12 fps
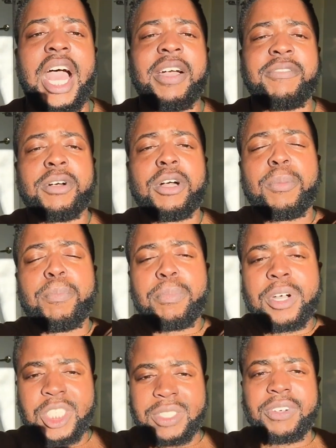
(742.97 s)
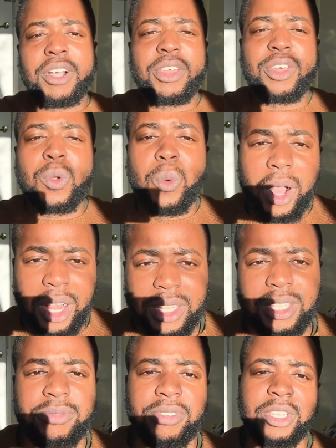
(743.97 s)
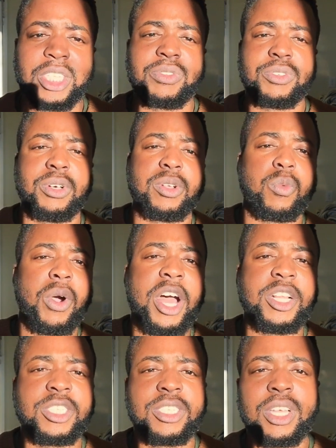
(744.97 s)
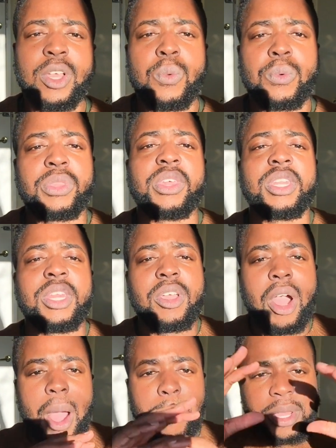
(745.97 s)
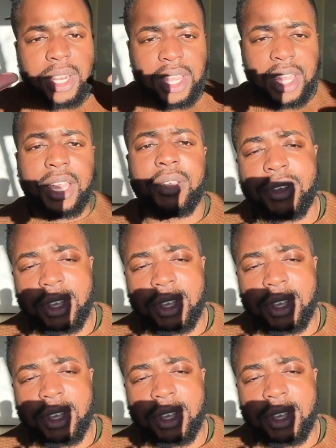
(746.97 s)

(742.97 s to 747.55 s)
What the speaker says: I have a bunch of other quality videos for y'all to watch within the comedy